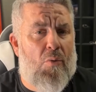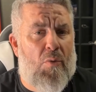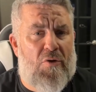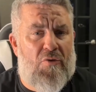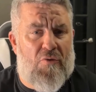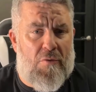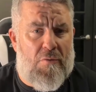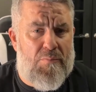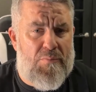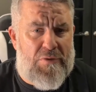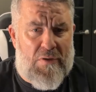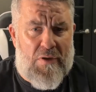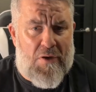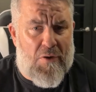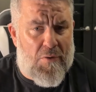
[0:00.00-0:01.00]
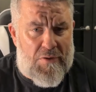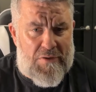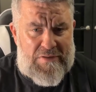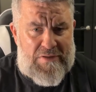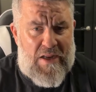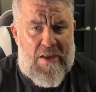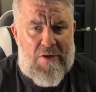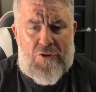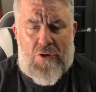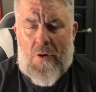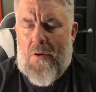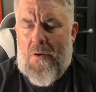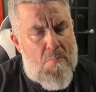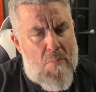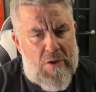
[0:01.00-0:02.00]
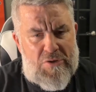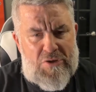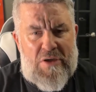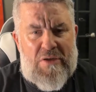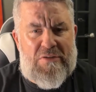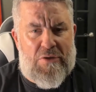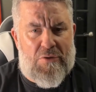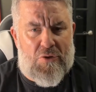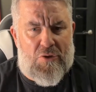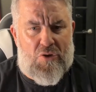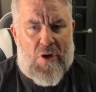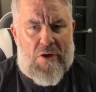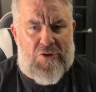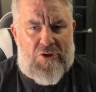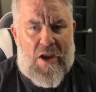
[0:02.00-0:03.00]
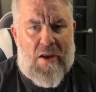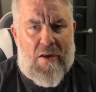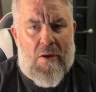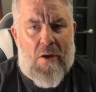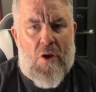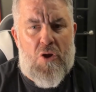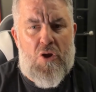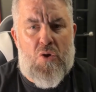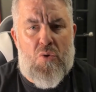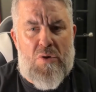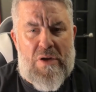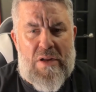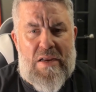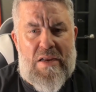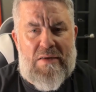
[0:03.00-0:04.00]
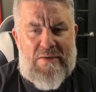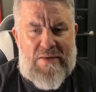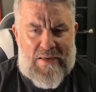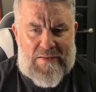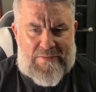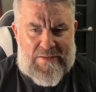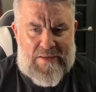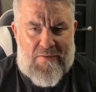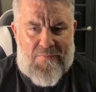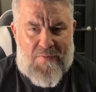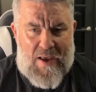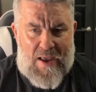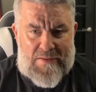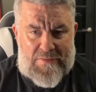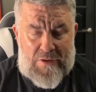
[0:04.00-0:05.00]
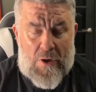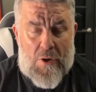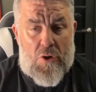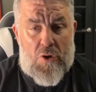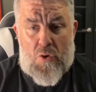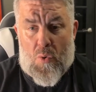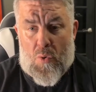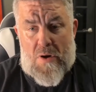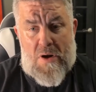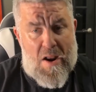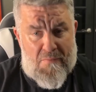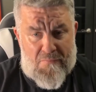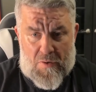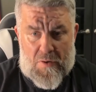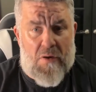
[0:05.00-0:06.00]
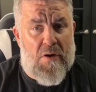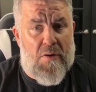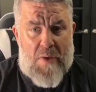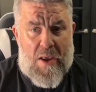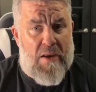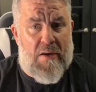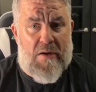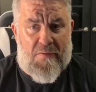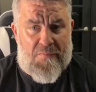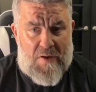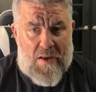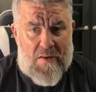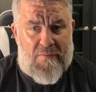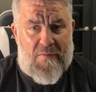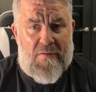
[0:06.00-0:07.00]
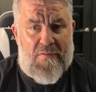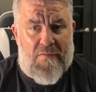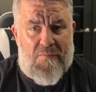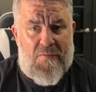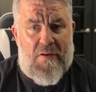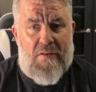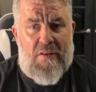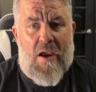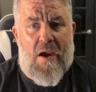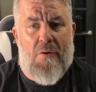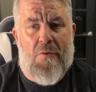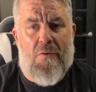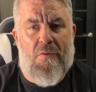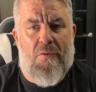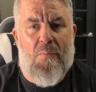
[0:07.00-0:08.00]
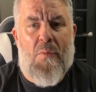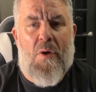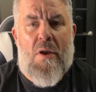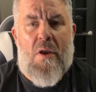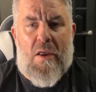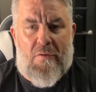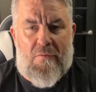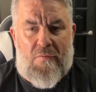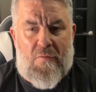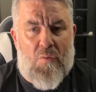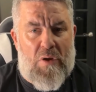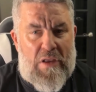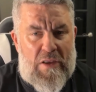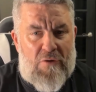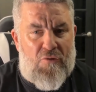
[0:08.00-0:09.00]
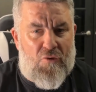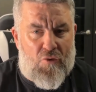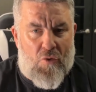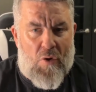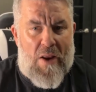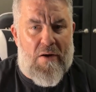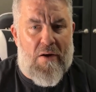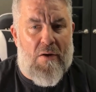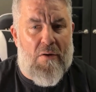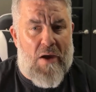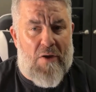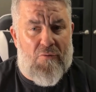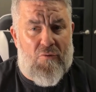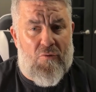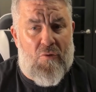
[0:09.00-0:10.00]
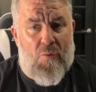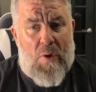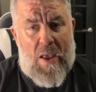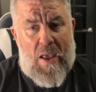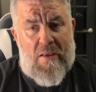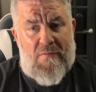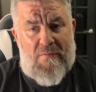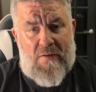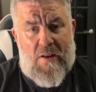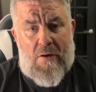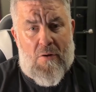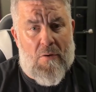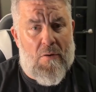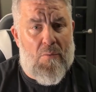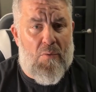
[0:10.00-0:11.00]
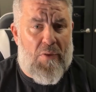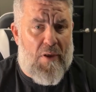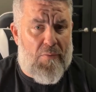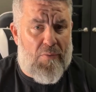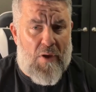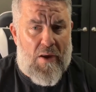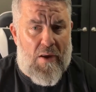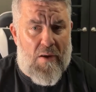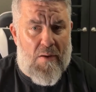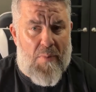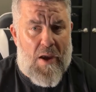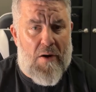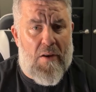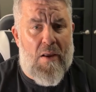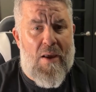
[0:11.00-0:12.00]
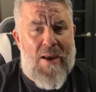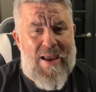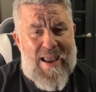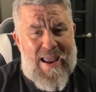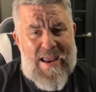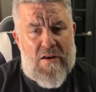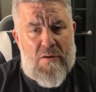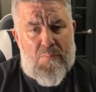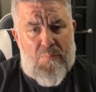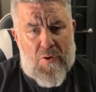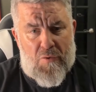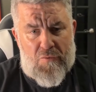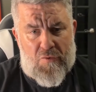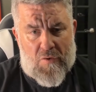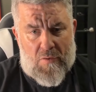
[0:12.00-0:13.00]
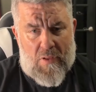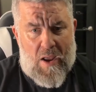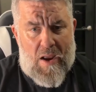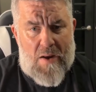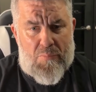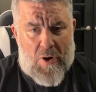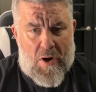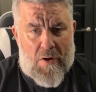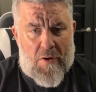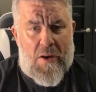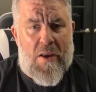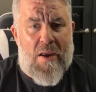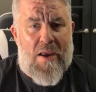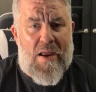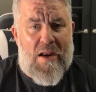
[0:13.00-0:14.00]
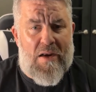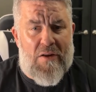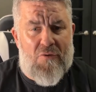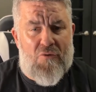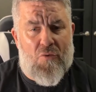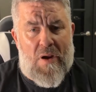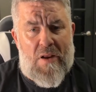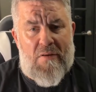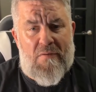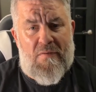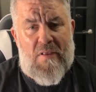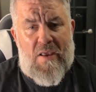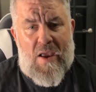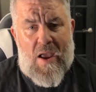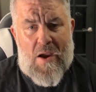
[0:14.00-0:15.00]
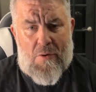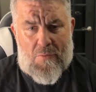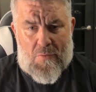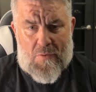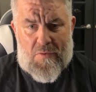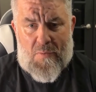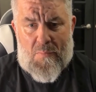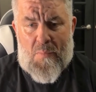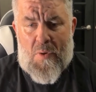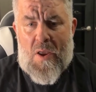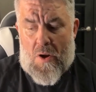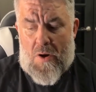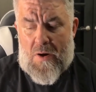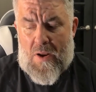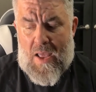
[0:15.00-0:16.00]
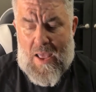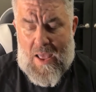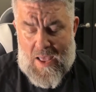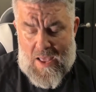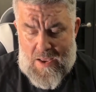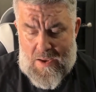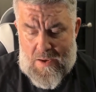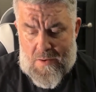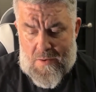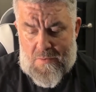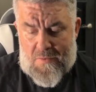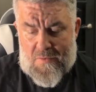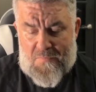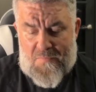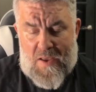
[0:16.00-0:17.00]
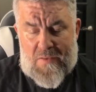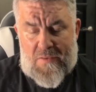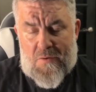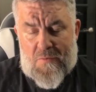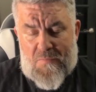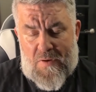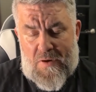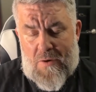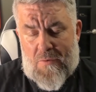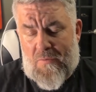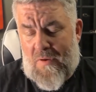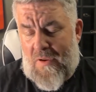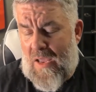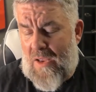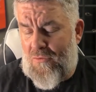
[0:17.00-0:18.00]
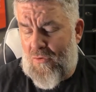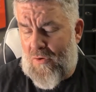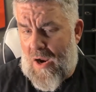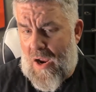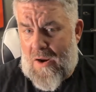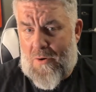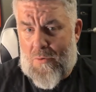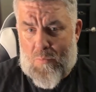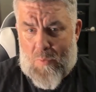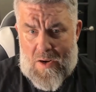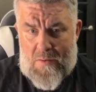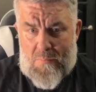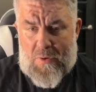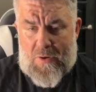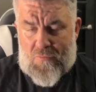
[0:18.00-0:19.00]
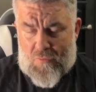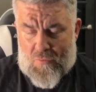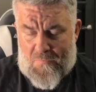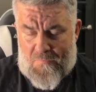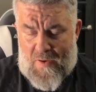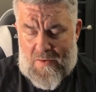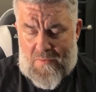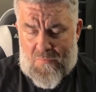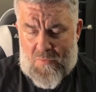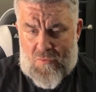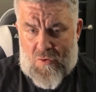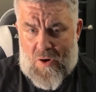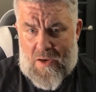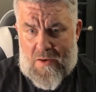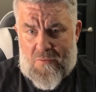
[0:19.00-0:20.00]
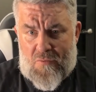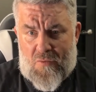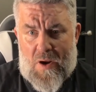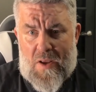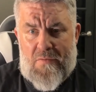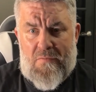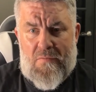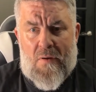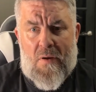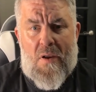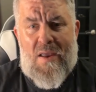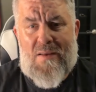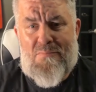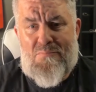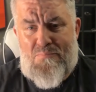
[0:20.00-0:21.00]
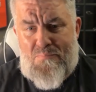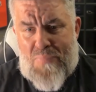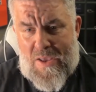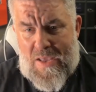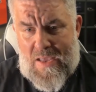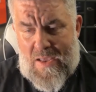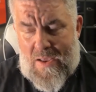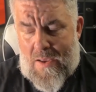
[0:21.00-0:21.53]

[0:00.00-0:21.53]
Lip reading: original. So like early stage, much easier to trendjack. You need density fast. You're never going to make enough content to feed the algorithm. And so each trend allows you to A, stay current without thinking about it, and it builds your library and it trains the algorithm on A, the fact that your videos engage at a higher rate because you're effectively tracking trends, and B,